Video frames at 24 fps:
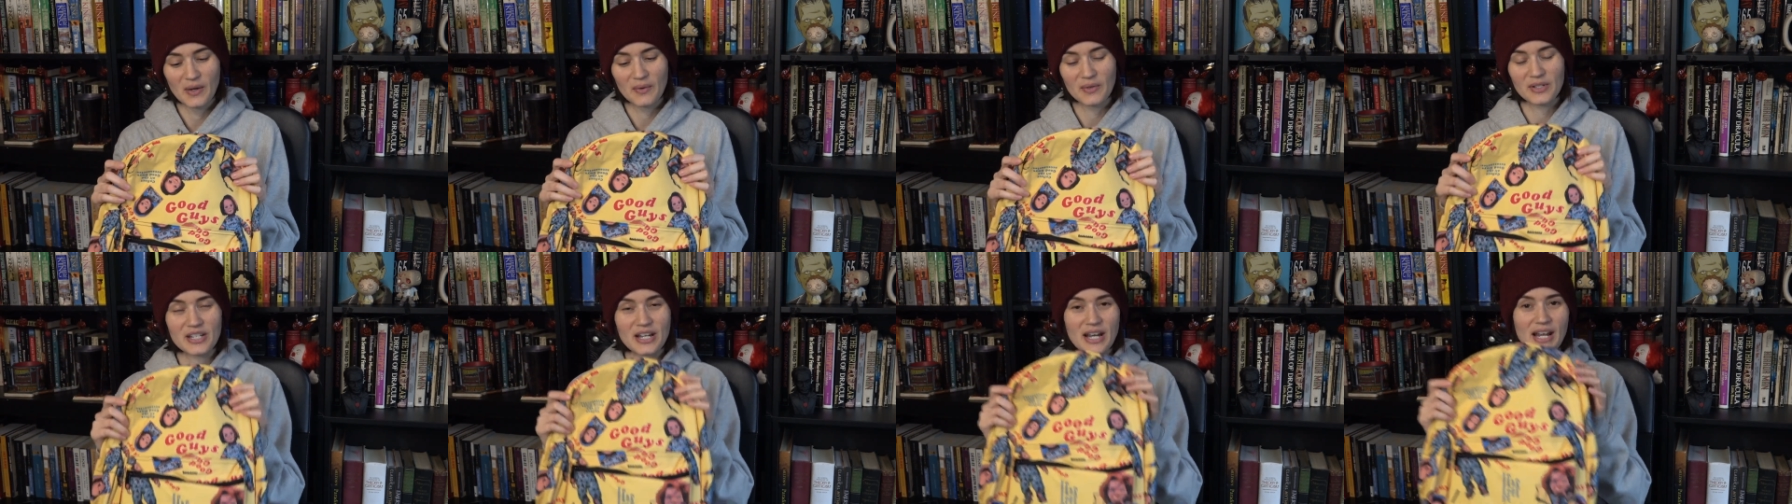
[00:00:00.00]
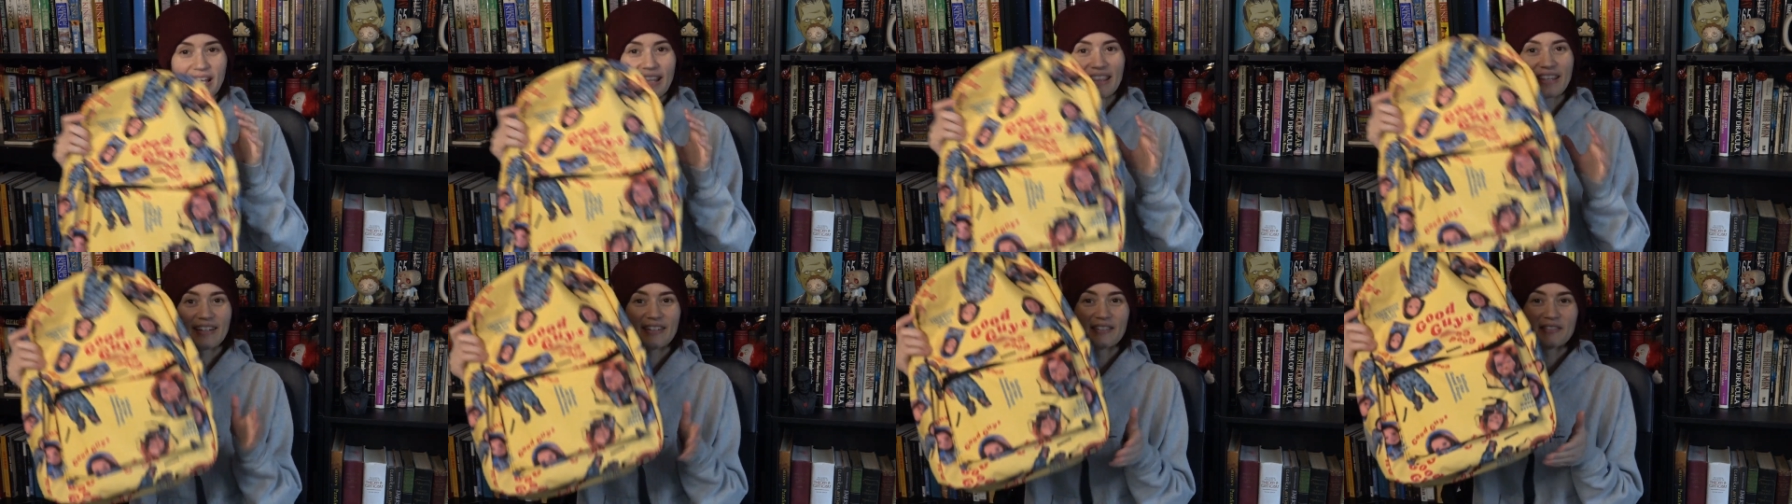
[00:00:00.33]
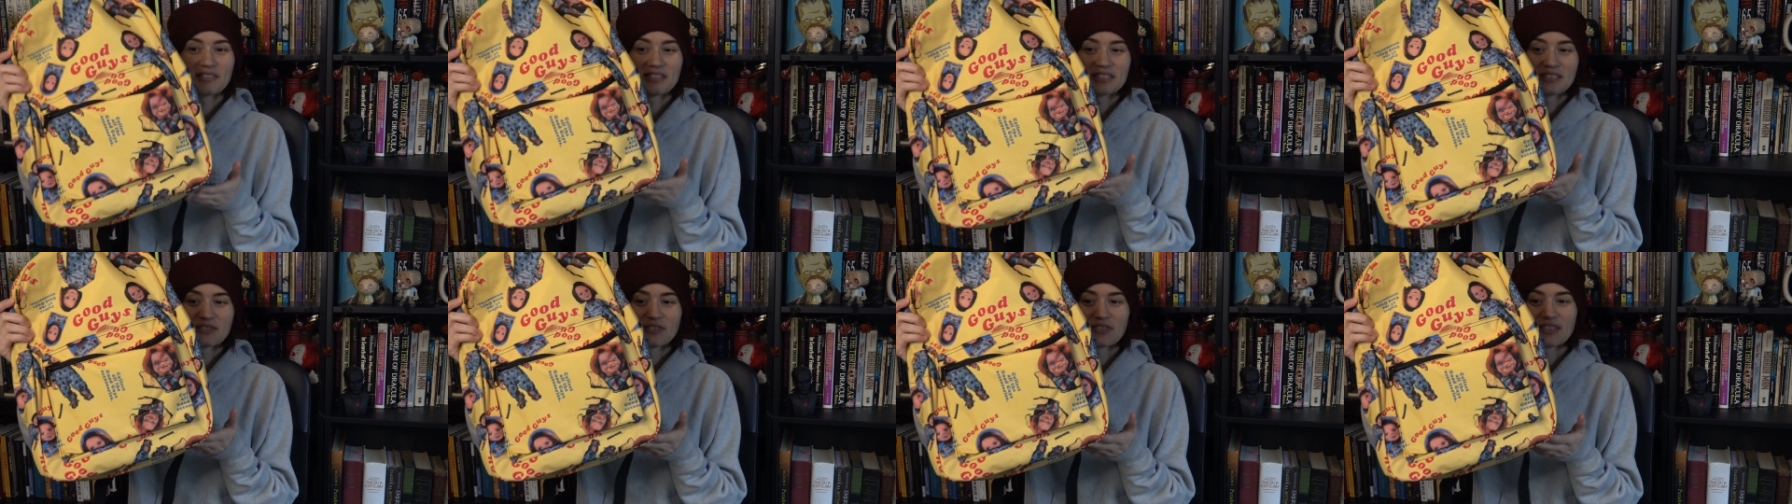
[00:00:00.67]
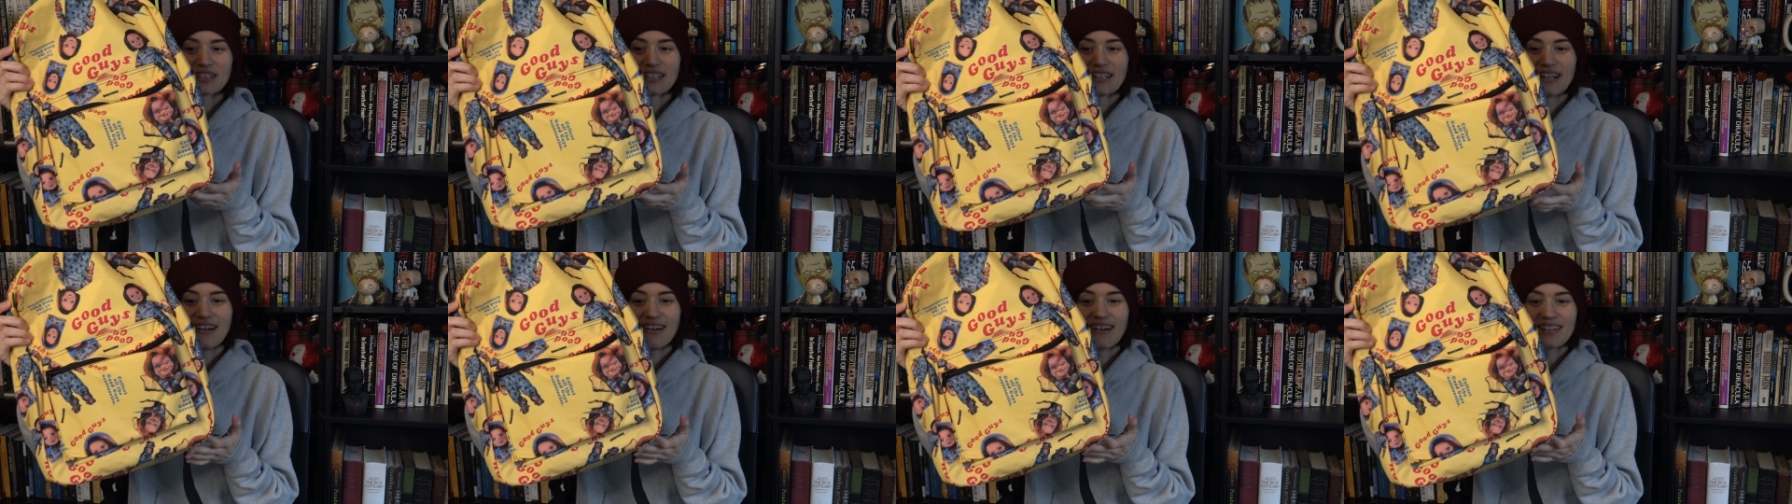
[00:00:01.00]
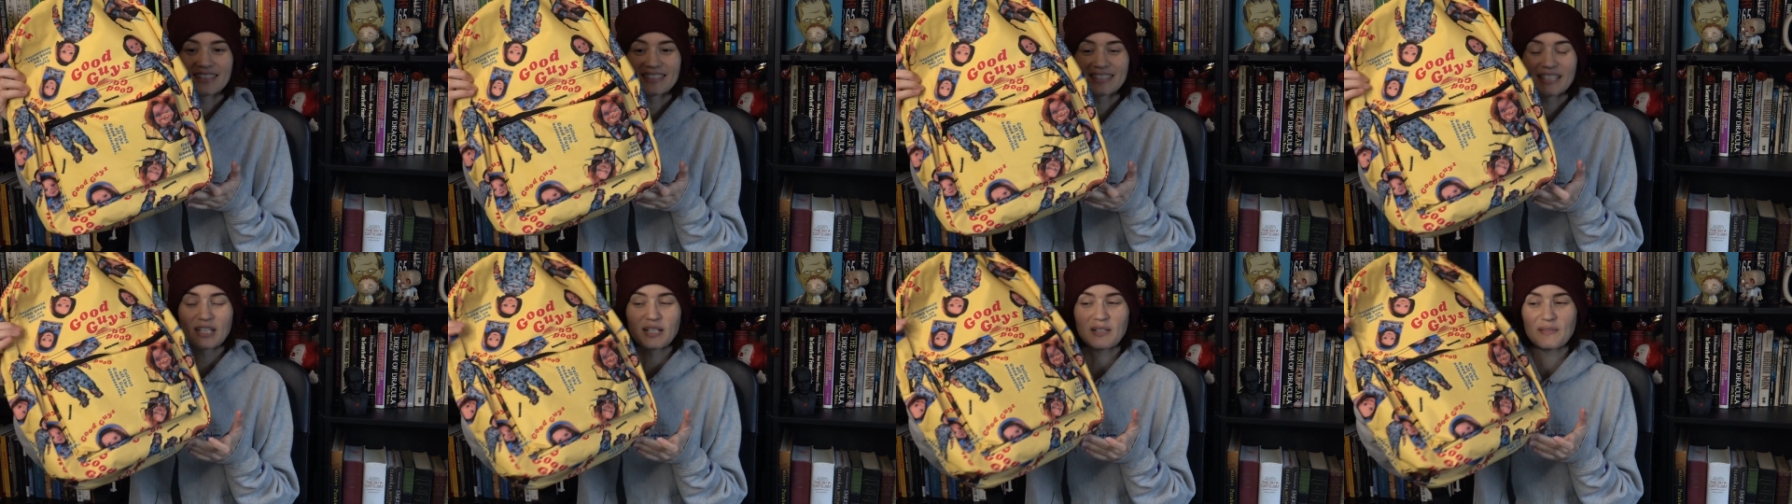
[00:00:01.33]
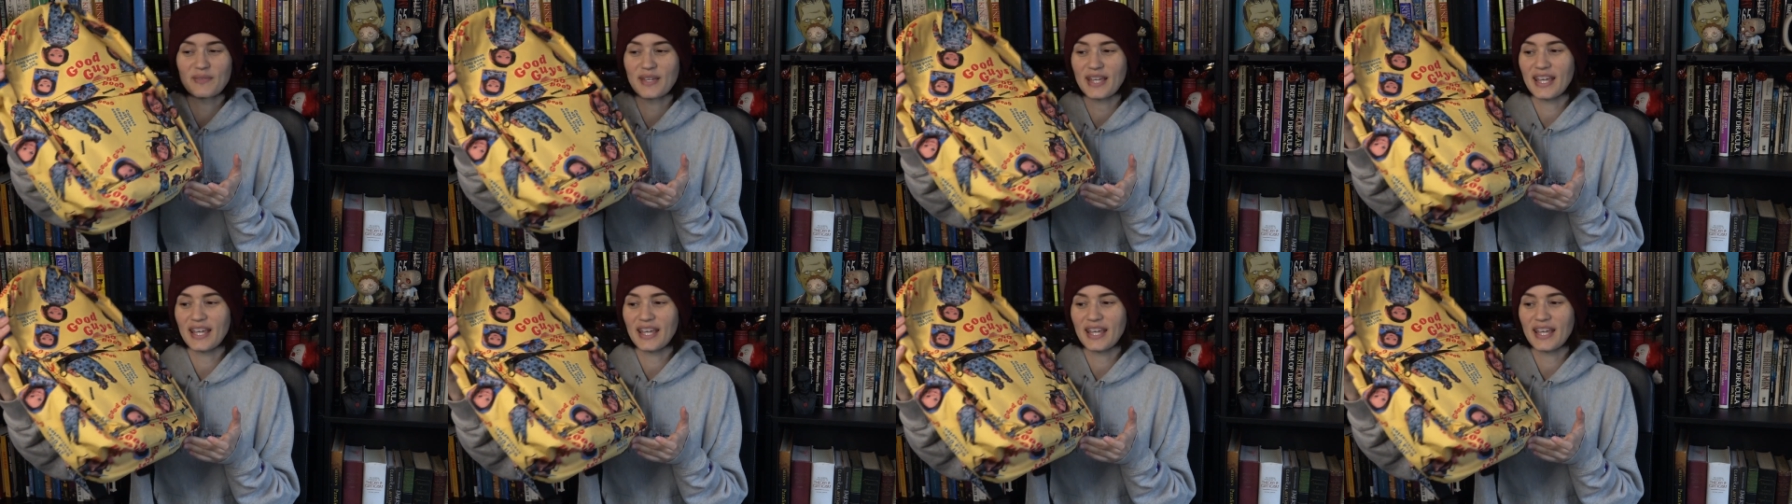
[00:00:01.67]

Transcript: which I thought was really awesome.